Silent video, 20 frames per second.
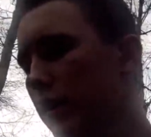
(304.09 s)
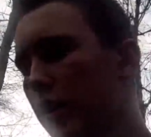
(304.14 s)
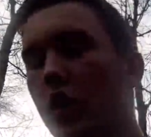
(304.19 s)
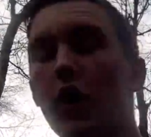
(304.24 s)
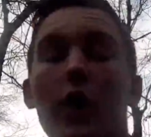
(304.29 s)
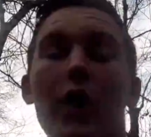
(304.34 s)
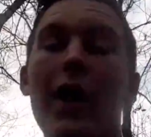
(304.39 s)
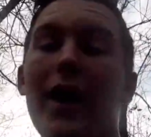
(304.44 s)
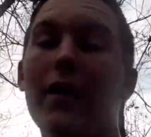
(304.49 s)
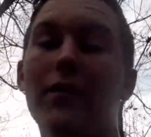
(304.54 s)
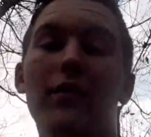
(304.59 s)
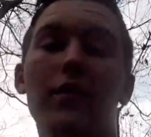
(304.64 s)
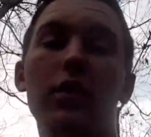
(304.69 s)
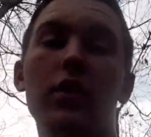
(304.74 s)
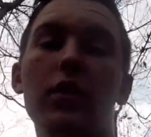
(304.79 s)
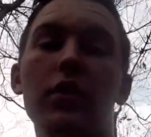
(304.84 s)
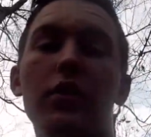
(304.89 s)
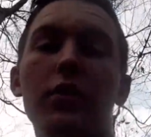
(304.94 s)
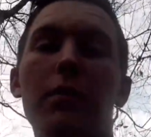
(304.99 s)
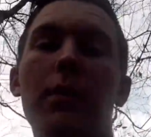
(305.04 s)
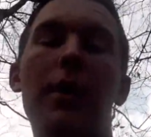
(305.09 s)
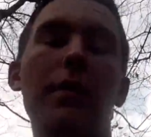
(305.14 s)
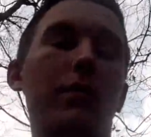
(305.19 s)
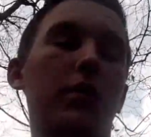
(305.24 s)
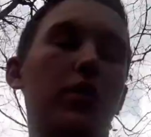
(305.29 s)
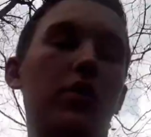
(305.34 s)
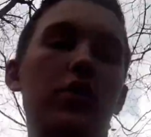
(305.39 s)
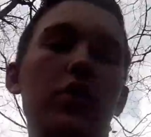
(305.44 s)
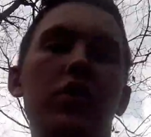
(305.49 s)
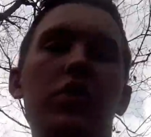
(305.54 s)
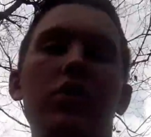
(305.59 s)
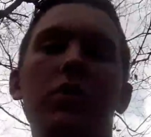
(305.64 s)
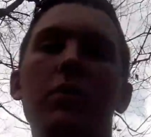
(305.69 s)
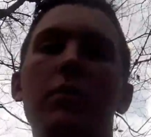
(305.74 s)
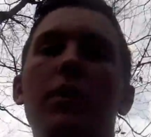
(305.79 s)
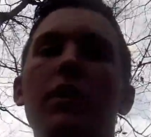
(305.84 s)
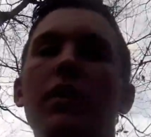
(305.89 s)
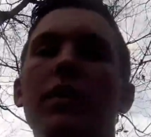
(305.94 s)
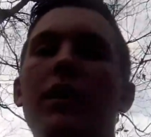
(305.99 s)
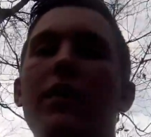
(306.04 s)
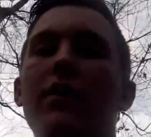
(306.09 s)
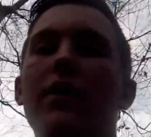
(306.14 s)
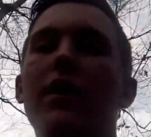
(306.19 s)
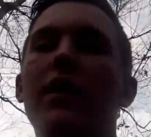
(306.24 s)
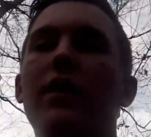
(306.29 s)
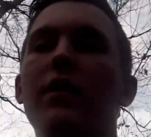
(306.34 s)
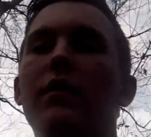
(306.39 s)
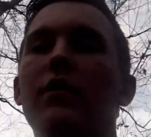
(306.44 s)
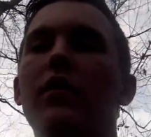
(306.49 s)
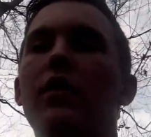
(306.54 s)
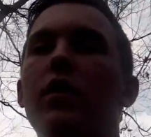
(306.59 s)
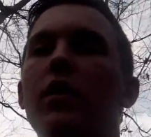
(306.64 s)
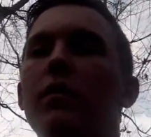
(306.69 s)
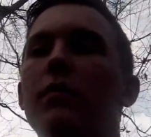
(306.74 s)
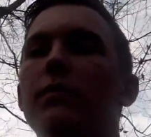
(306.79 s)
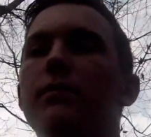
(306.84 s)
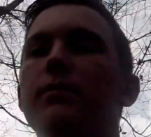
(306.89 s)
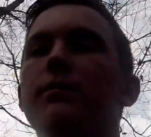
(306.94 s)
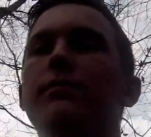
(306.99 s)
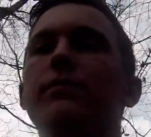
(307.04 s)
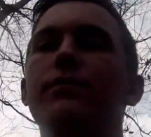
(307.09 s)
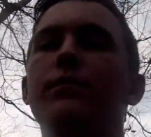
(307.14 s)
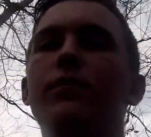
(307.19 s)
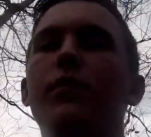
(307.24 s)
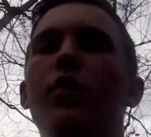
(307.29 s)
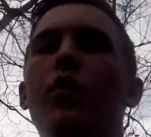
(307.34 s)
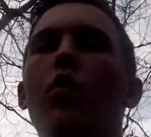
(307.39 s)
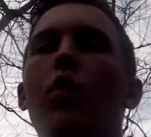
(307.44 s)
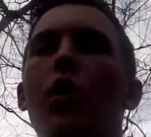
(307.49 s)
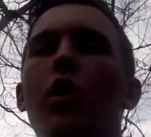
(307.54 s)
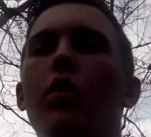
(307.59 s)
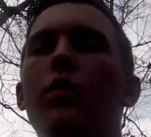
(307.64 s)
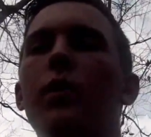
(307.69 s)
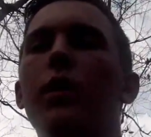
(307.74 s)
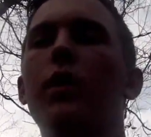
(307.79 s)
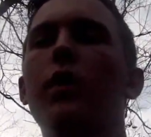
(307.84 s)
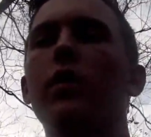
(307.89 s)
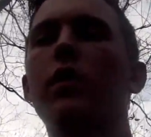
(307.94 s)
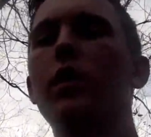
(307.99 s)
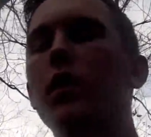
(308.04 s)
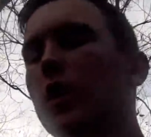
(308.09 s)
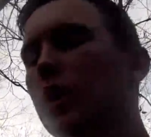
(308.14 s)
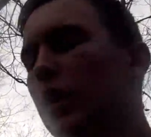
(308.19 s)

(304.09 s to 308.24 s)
You don't have to use them. I'm just using them because I think it's going to work well.